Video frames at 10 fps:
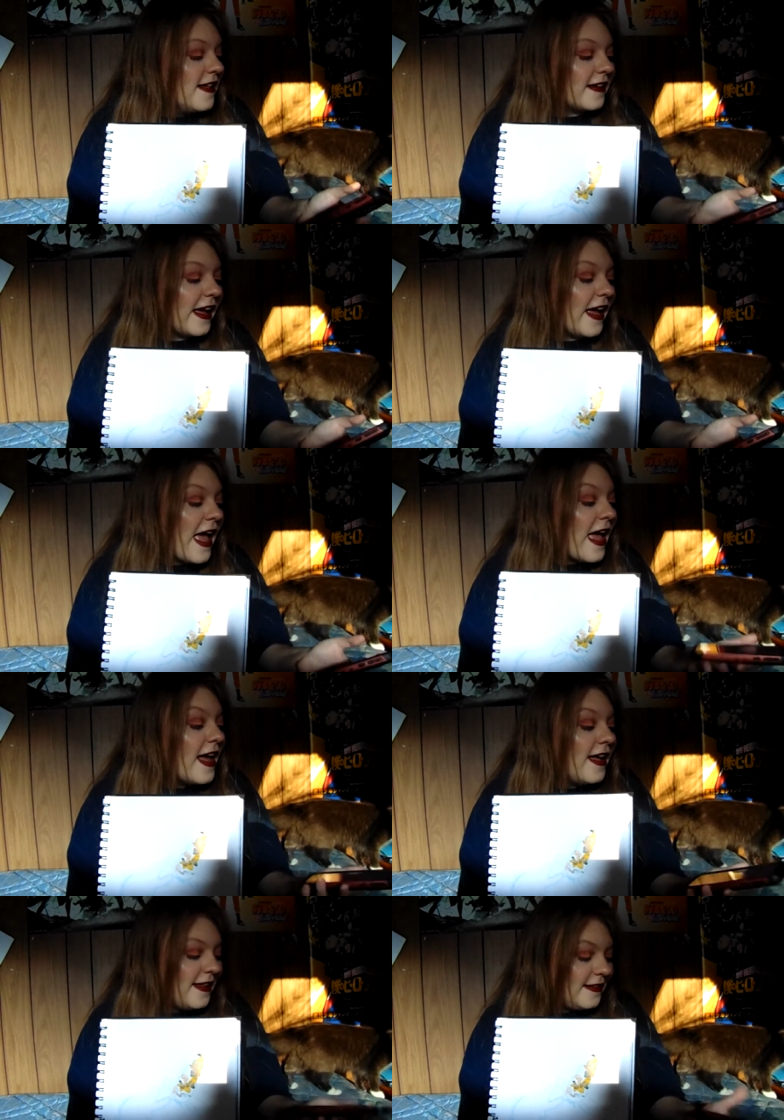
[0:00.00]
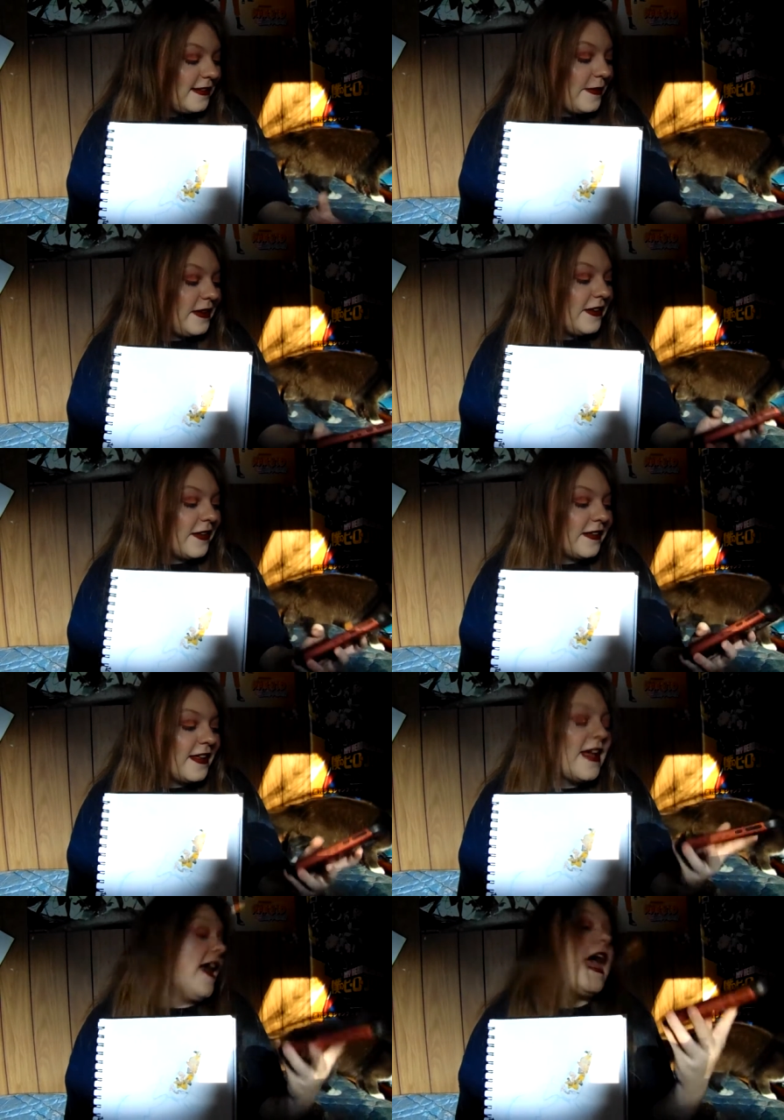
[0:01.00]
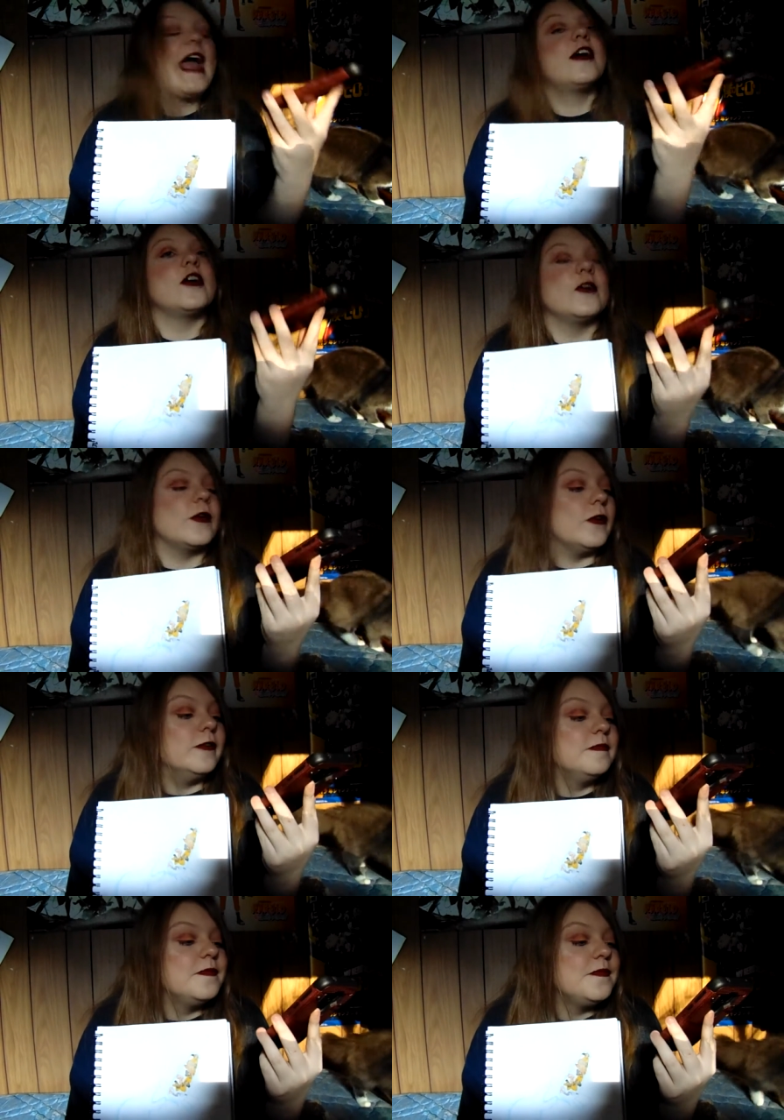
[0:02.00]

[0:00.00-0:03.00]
Okay, let me do this. Hey Google.